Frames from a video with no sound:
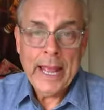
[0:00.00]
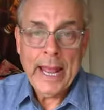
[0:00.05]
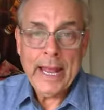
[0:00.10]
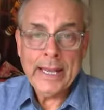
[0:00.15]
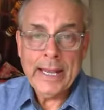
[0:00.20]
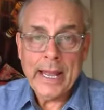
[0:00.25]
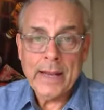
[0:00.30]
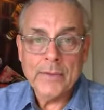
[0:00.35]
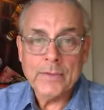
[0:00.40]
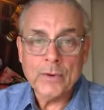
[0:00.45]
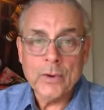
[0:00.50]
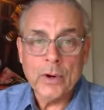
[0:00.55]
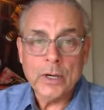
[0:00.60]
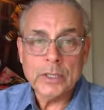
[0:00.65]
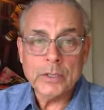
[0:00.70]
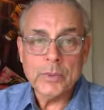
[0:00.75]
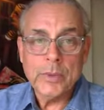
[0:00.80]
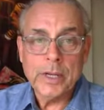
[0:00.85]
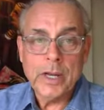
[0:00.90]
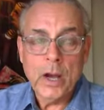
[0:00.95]
And then, of
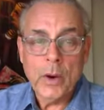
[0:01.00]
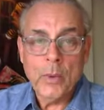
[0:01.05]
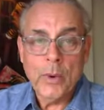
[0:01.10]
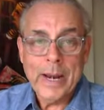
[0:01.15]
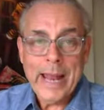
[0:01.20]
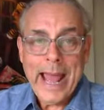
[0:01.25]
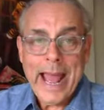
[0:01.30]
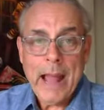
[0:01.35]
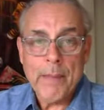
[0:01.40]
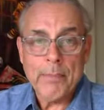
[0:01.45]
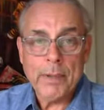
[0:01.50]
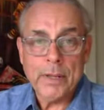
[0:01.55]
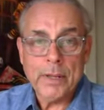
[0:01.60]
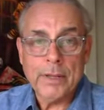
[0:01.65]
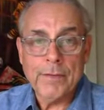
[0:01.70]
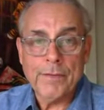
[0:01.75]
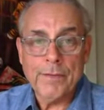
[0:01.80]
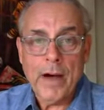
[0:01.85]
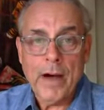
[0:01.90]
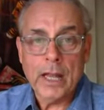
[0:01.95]
course, we know what happened
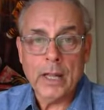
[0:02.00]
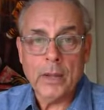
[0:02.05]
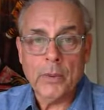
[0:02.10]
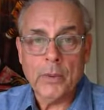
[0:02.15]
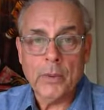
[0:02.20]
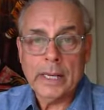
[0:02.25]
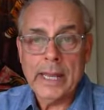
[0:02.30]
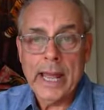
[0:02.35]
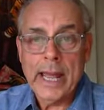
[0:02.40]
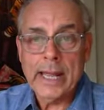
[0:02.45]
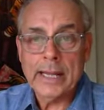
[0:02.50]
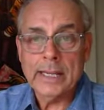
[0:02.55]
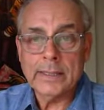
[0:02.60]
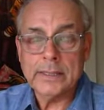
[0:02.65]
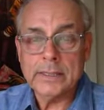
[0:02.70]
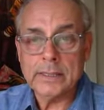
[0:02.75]
the following day.